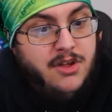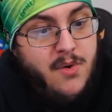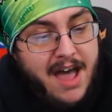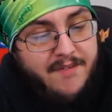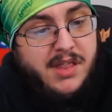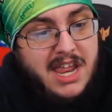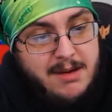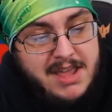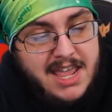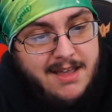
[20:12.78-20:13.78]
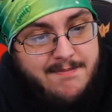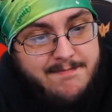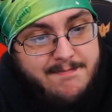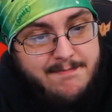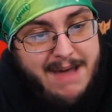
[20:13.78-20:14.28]
You have seen
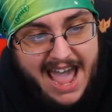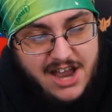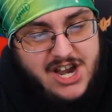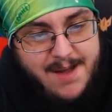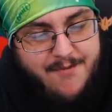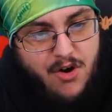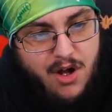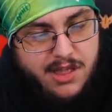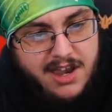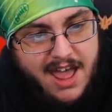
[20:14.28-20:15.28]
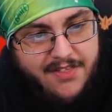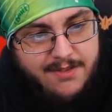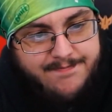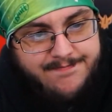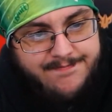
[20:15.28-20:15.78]
me bash Ampharos to death.
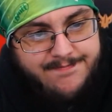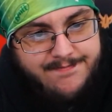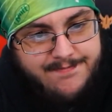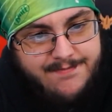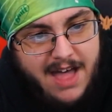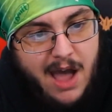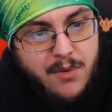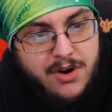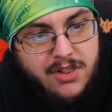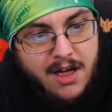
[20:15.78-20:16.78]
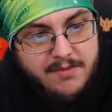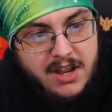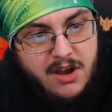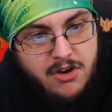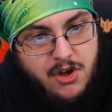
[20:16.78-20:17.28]
I would love
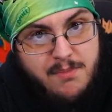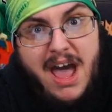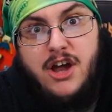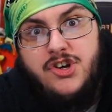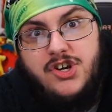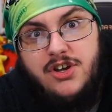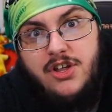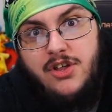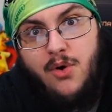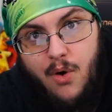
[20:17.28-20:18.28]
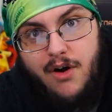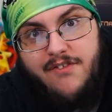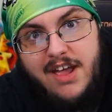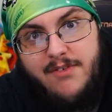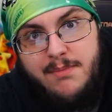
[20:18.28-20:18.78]
to hear you bash
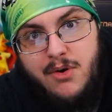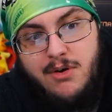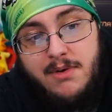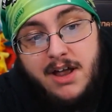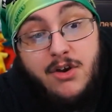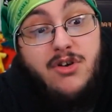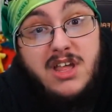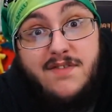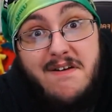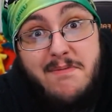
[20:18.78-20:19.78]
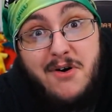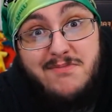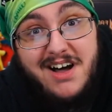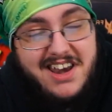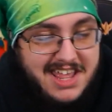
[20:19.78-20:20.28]
your favorite Pokemon, your least favorite
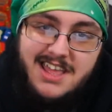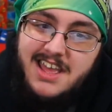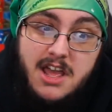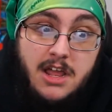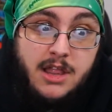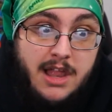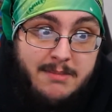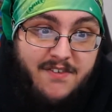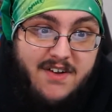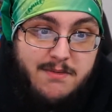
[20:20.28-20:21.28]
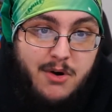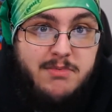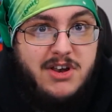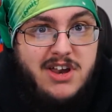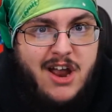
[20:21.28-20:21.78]
Pokemon. It's not my favorite
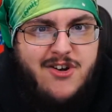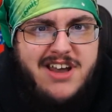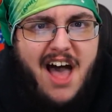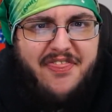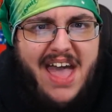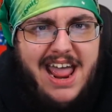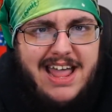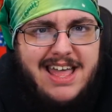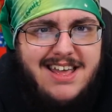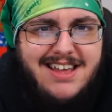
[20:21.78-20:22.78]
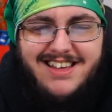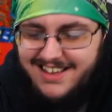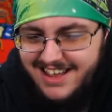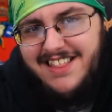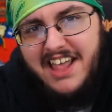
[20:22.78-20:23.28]
Pokemon. You heard nothing
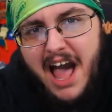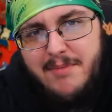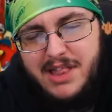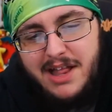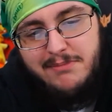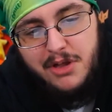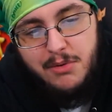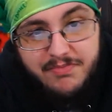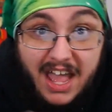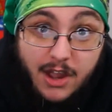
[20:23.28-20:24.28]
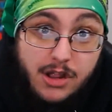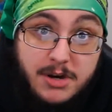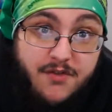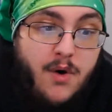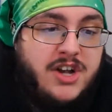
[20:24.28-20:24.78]
in the comments down below. Thank you so
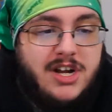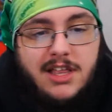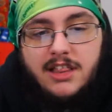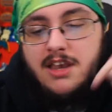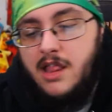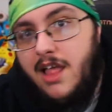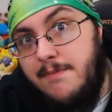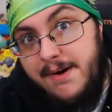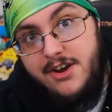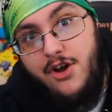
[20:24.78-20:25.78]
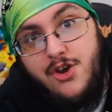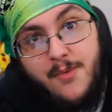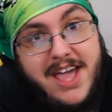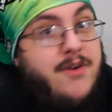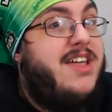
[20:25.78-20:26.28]
much for watching. Click the dislike button on
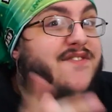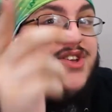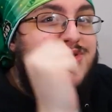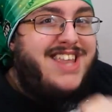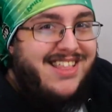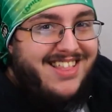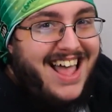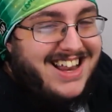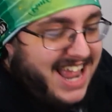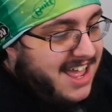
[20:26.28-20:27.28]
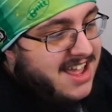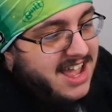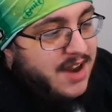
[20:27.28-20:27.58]
your way out if you disliked it.